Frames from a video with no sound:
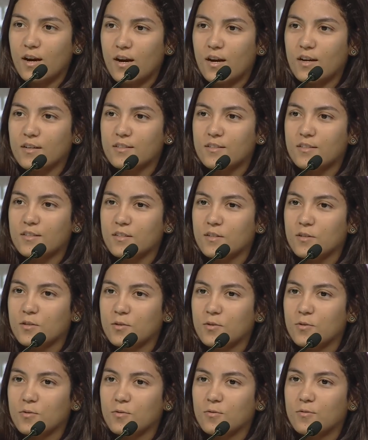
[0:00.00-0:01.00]
are
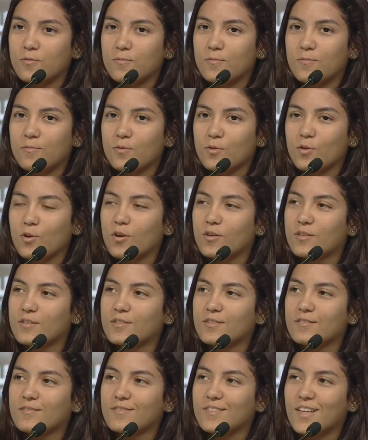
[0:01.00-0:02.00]
still
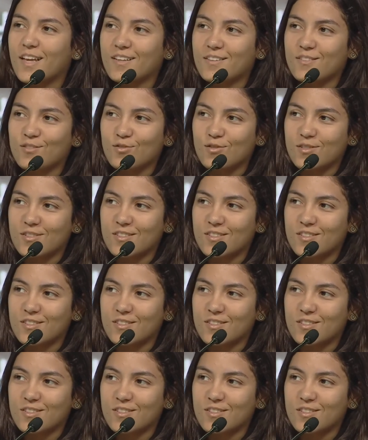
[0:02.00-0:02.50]
not that